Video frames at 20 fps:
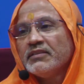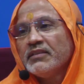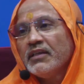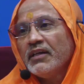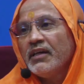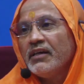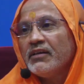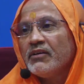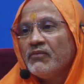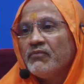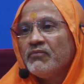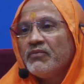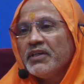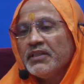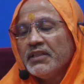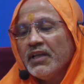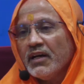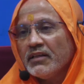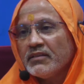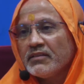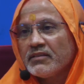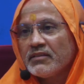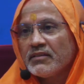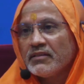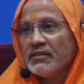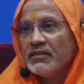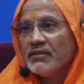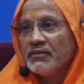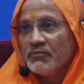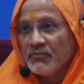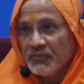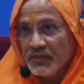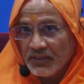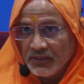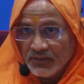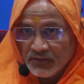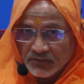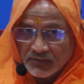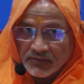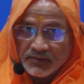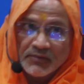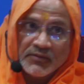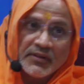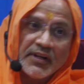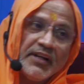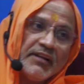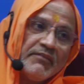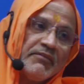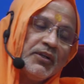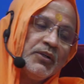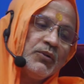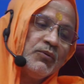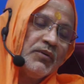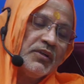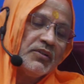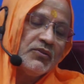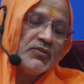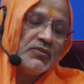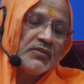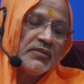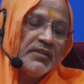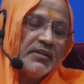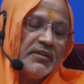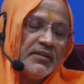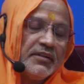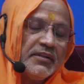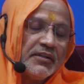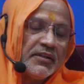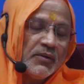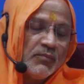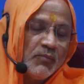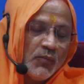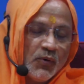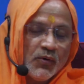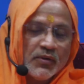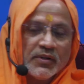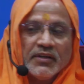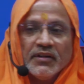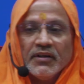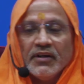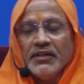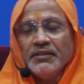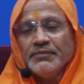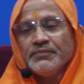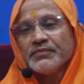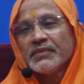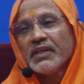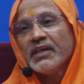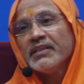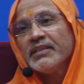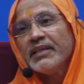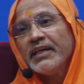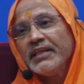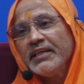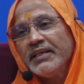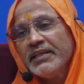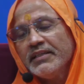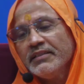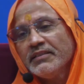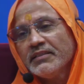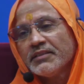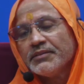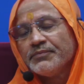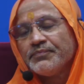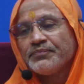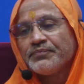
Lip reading: there of Vedas, which is relevant to us a little more here, and that is,